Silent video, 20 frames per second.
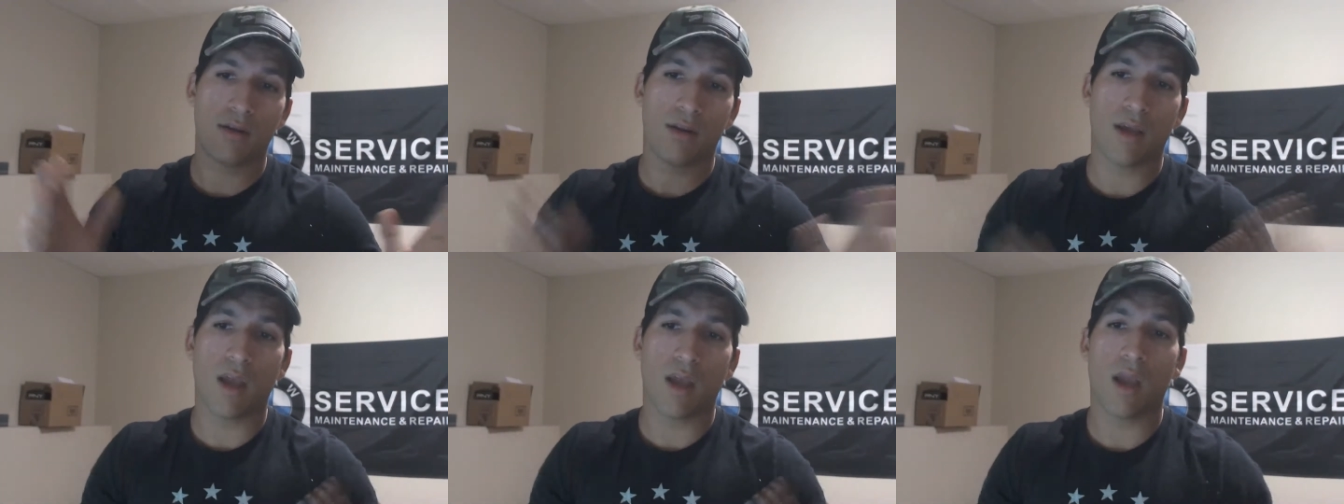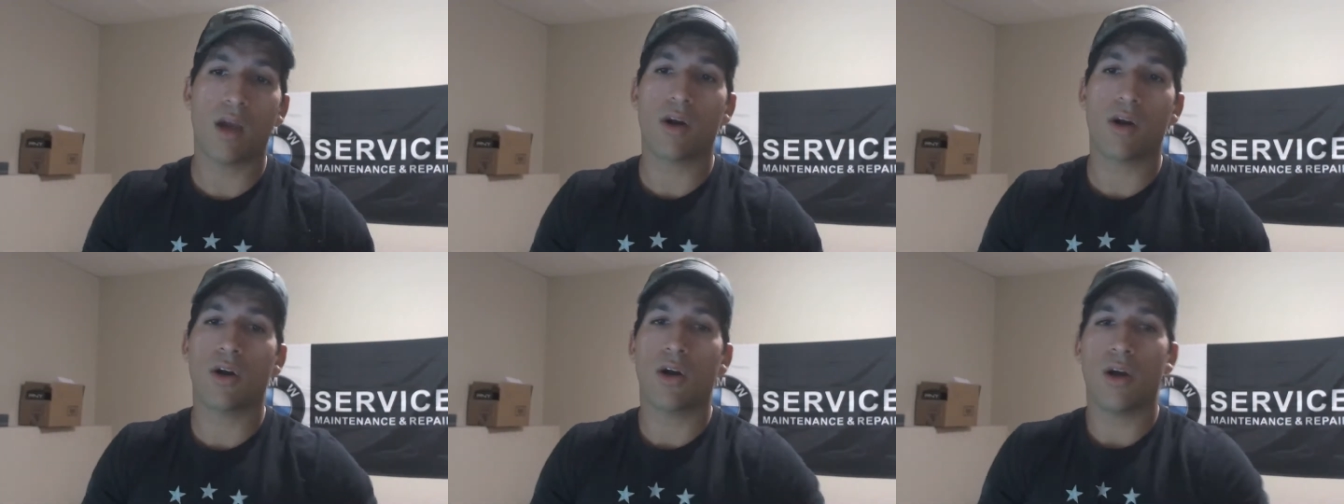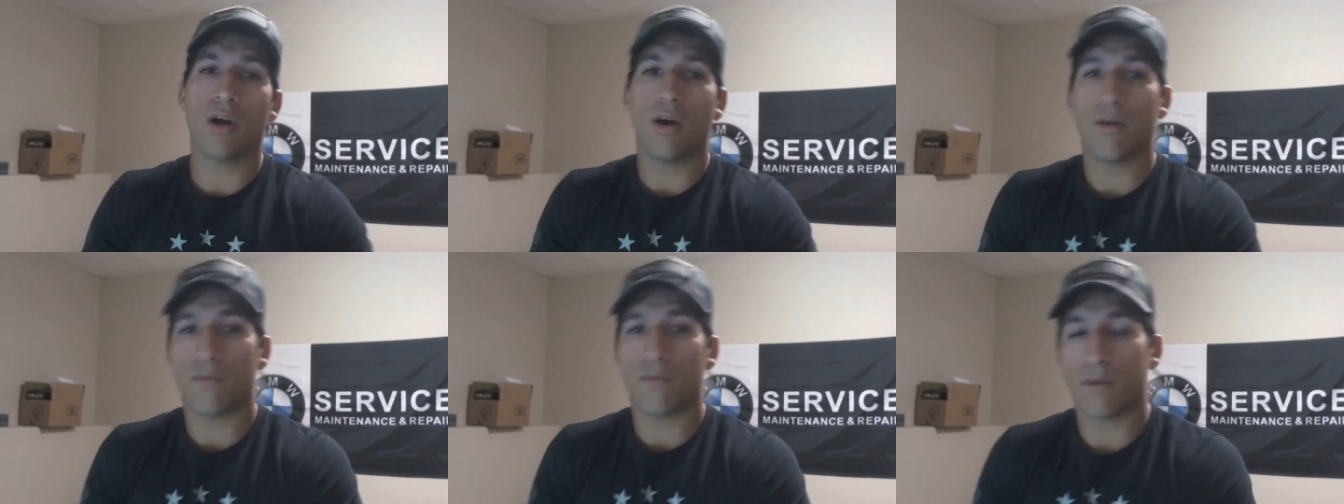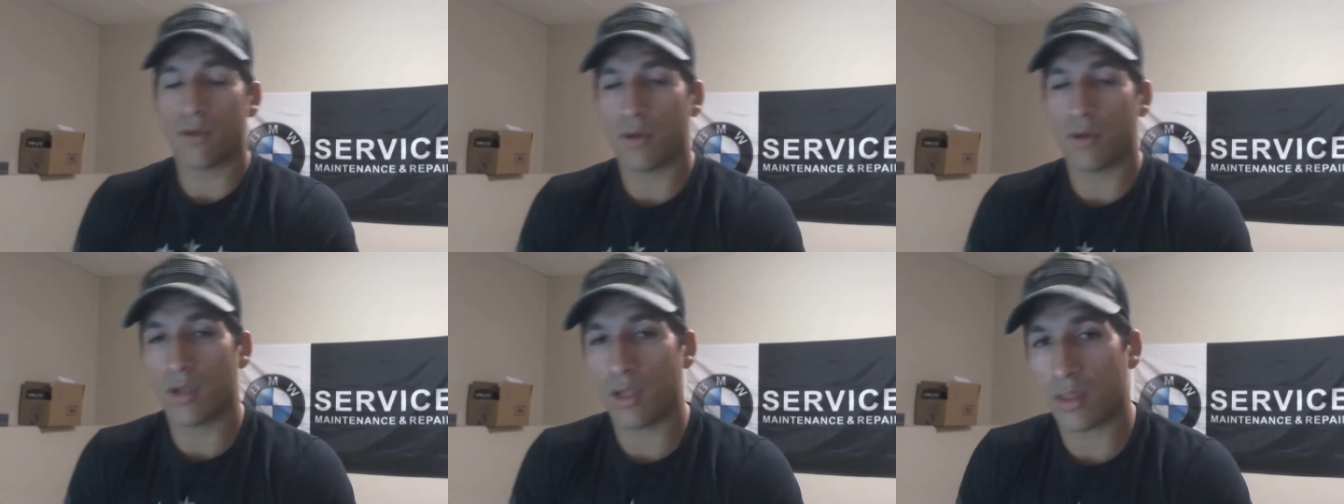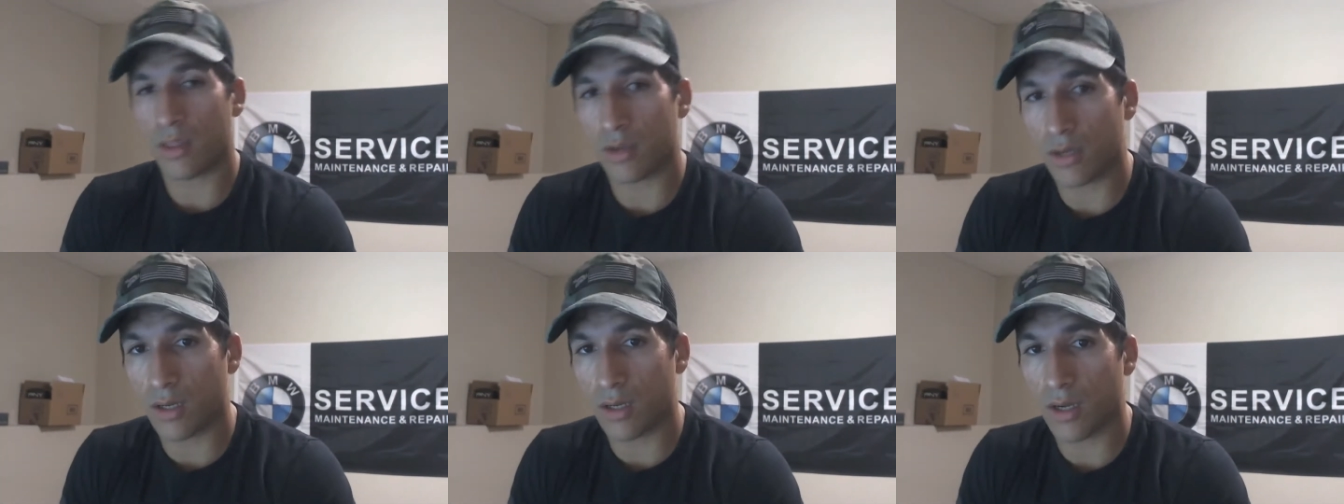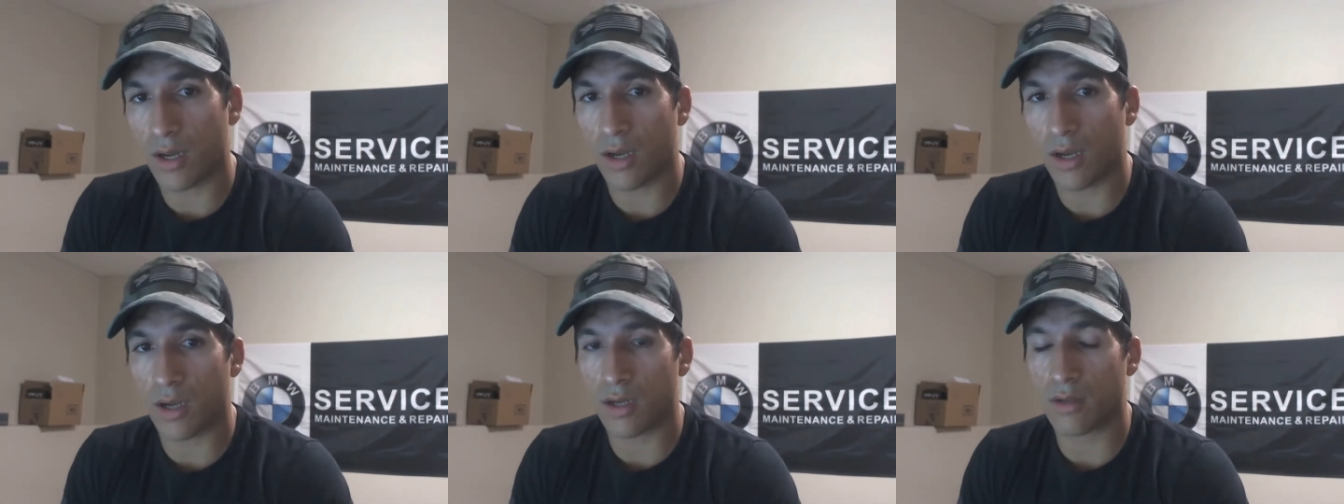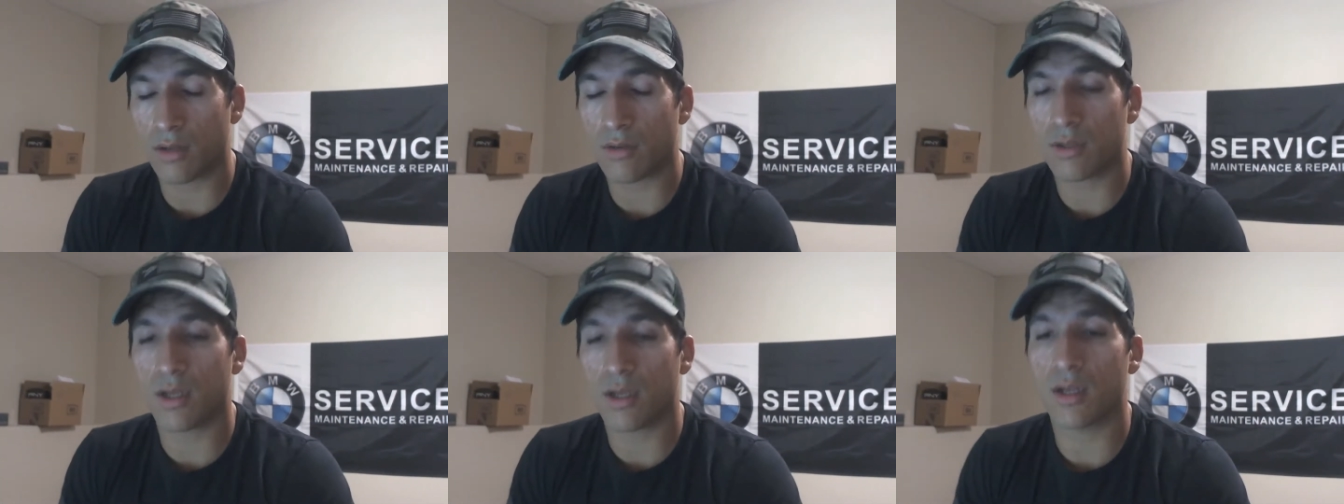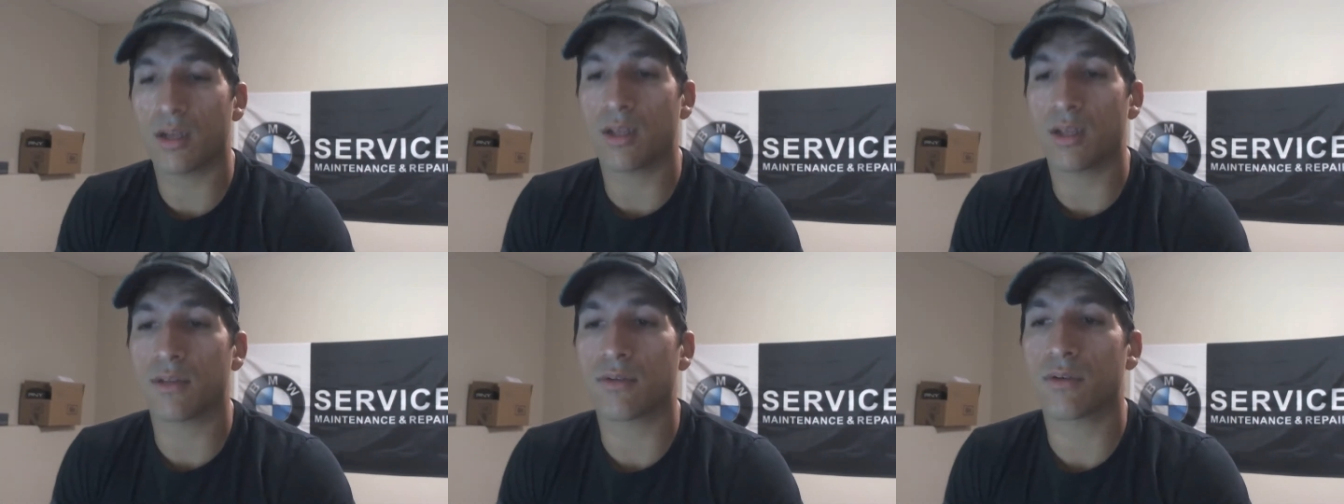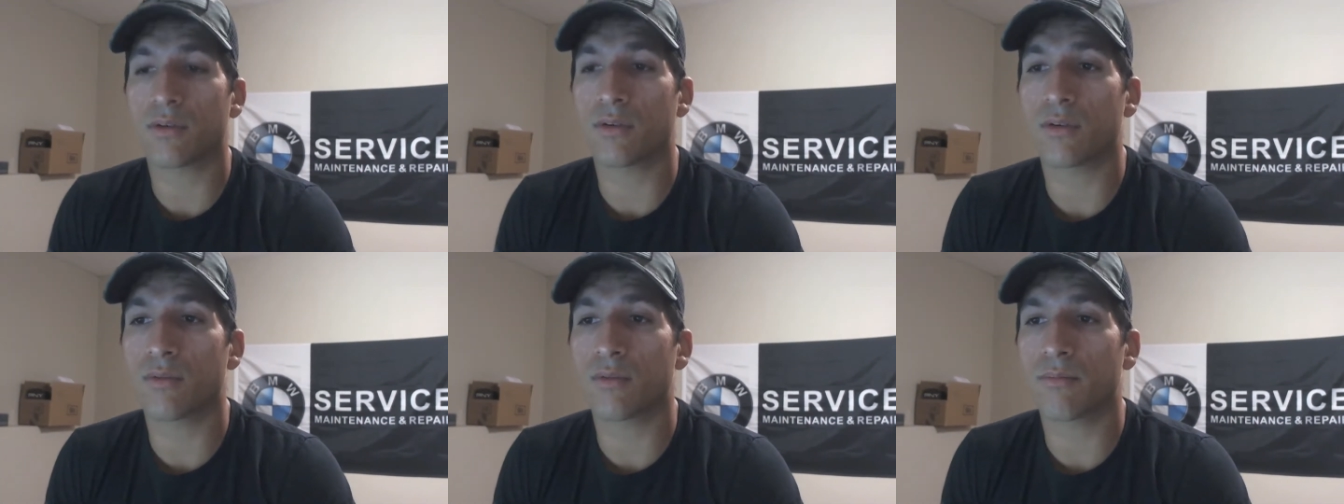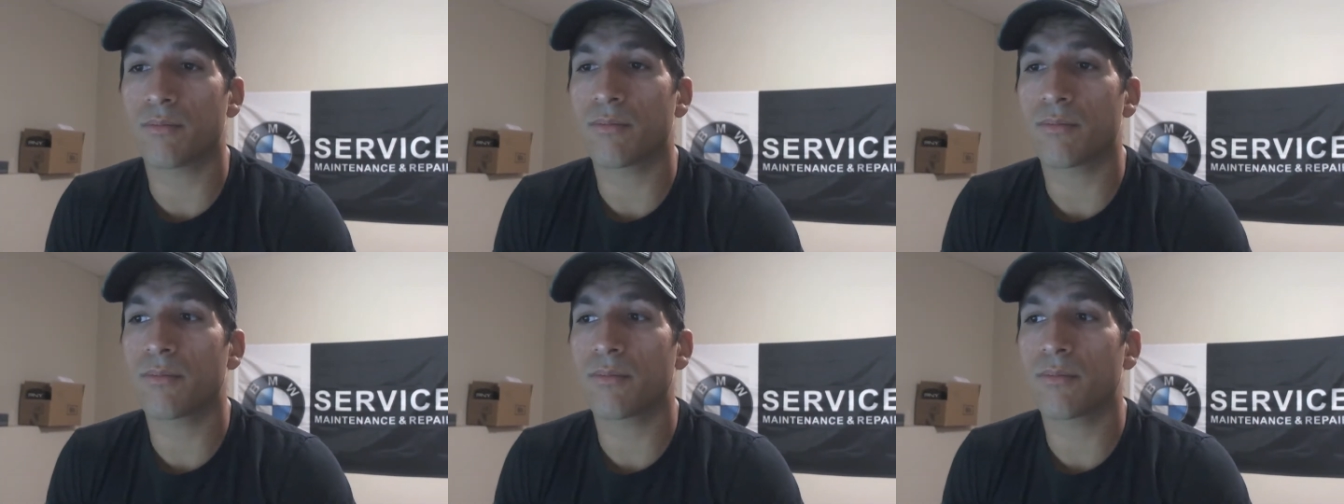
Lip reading: era of E39, you're going to need to